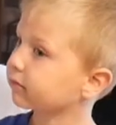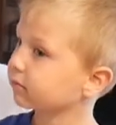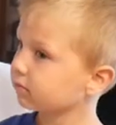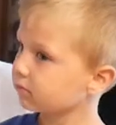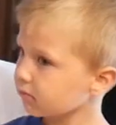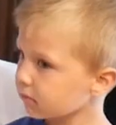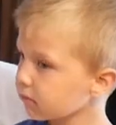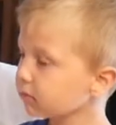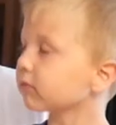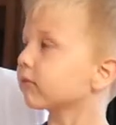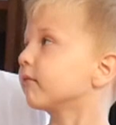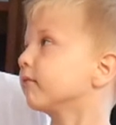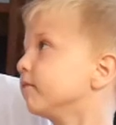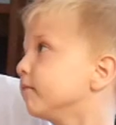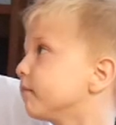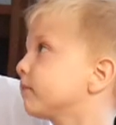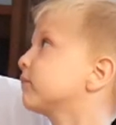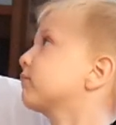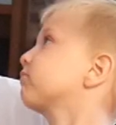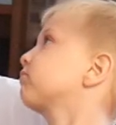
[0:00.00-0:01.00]

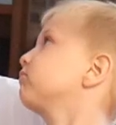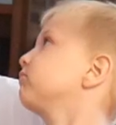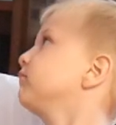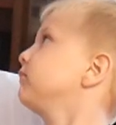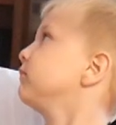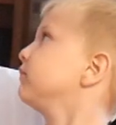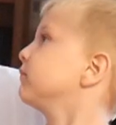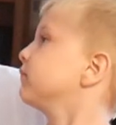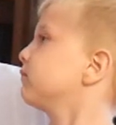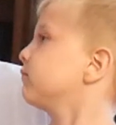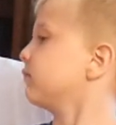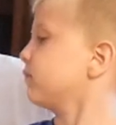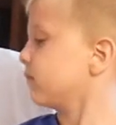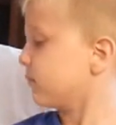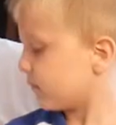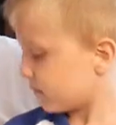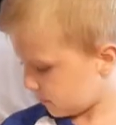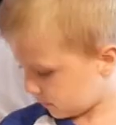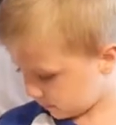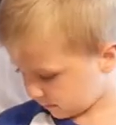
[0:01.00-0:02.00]

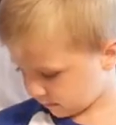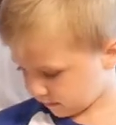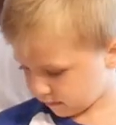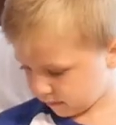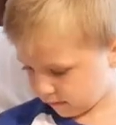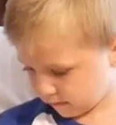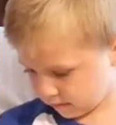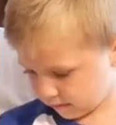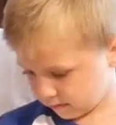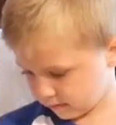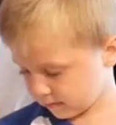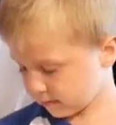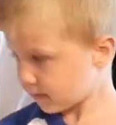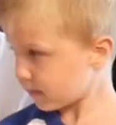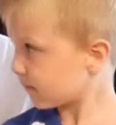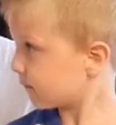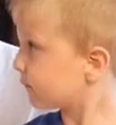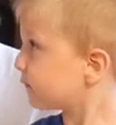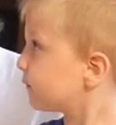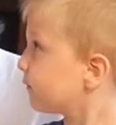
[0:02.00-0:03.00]

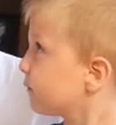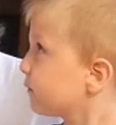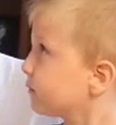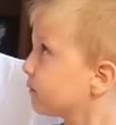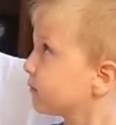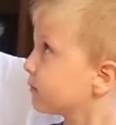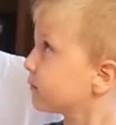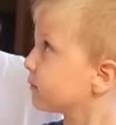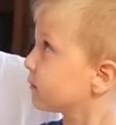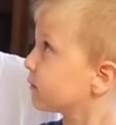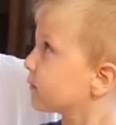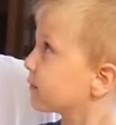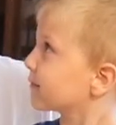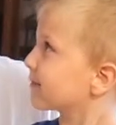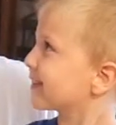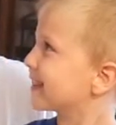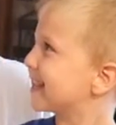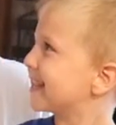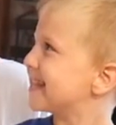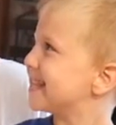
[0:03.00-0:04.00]

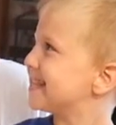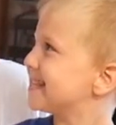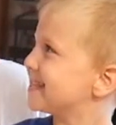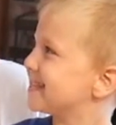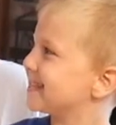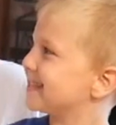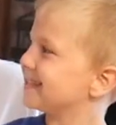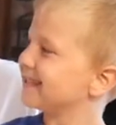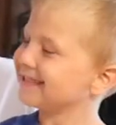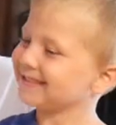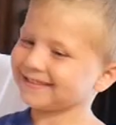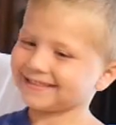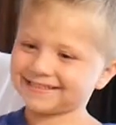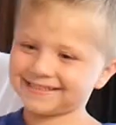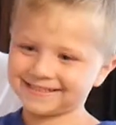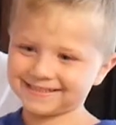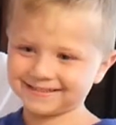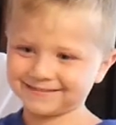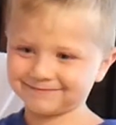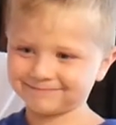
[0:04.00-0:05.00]

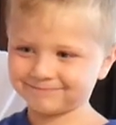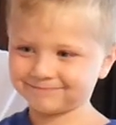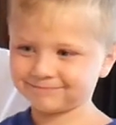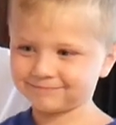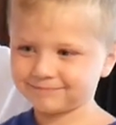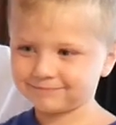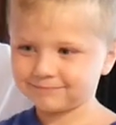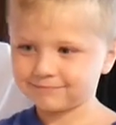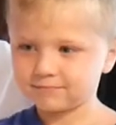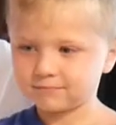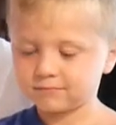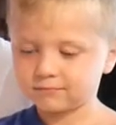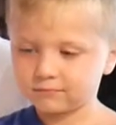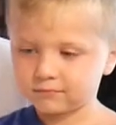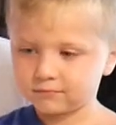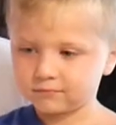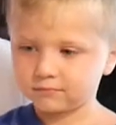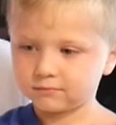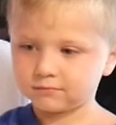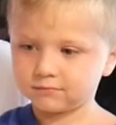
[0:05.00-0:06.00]

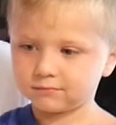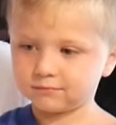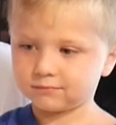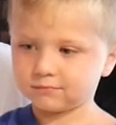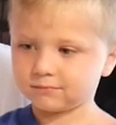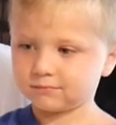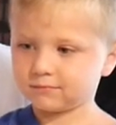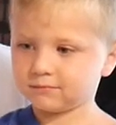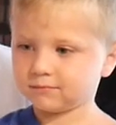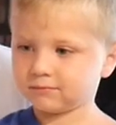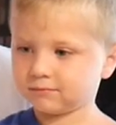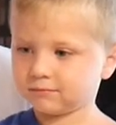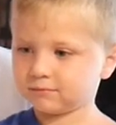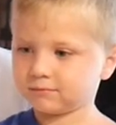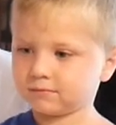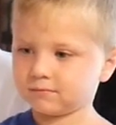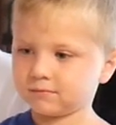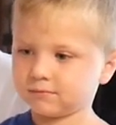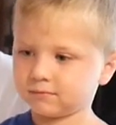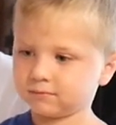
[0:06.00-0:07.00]

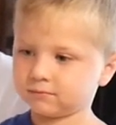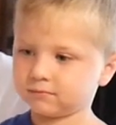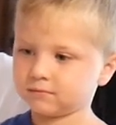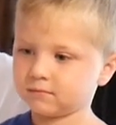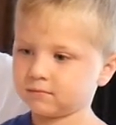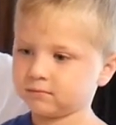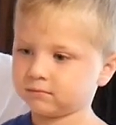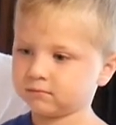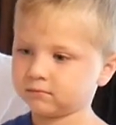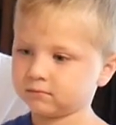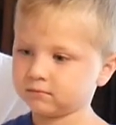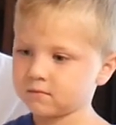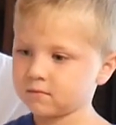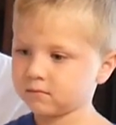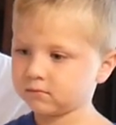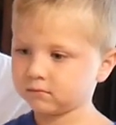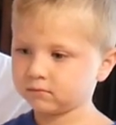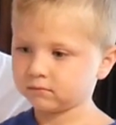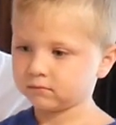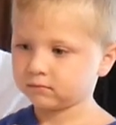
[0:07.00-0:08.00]
No words are spoken by the person on screen.